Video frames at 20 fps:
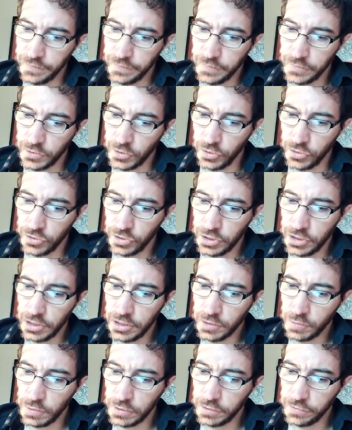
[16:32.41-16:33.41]
So z
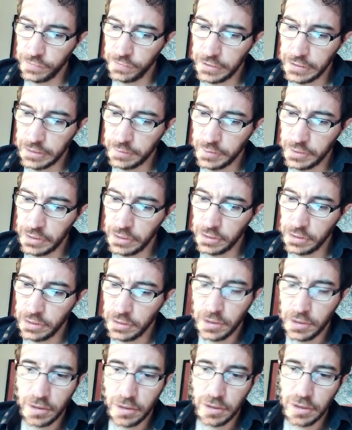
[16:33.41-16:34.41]
is quantifier here.
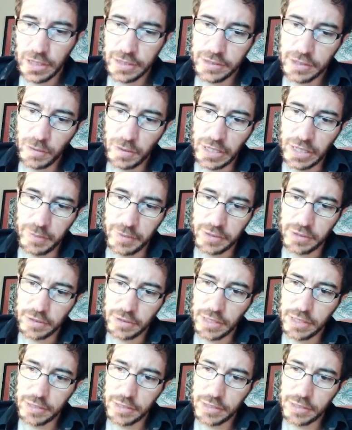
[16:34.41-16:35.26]
Let's see what happens.